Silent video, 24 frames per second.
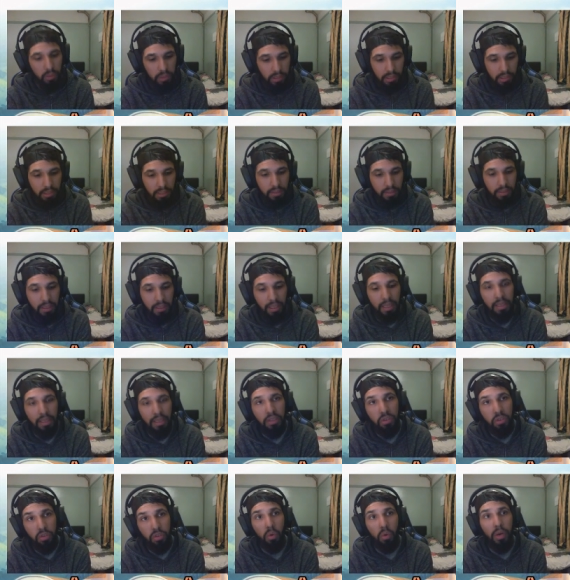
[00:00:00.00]
These
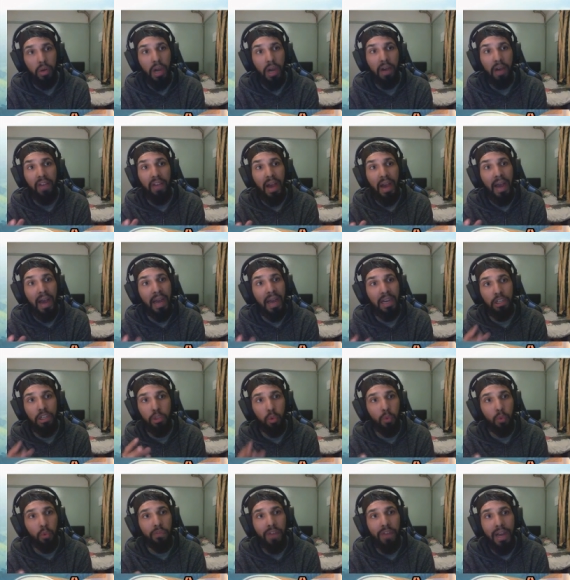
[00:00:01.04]
things don't have an actual
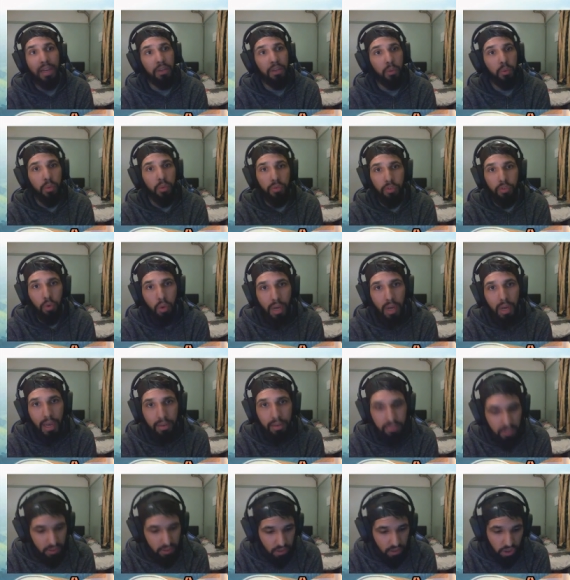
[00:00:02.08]
value in real life.
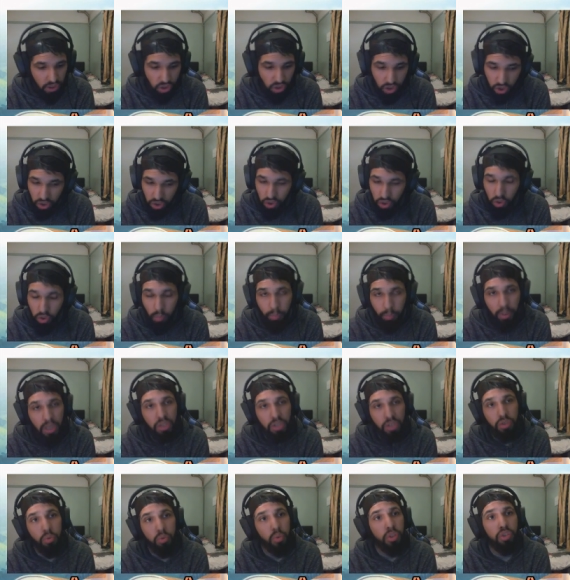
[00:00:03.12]
This is just your
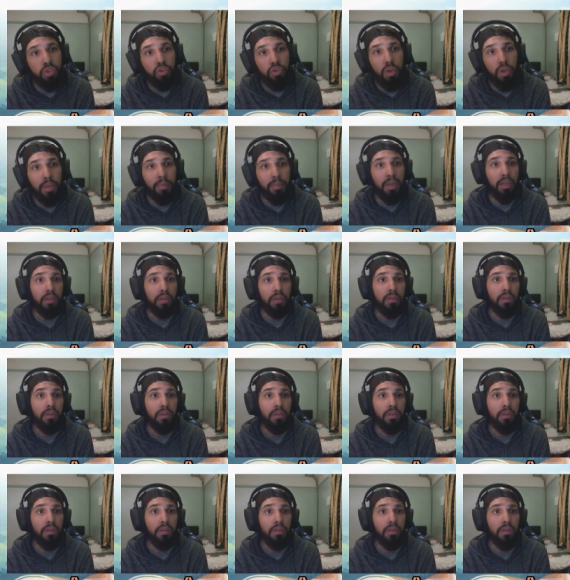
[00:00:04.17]
personal enjoyment,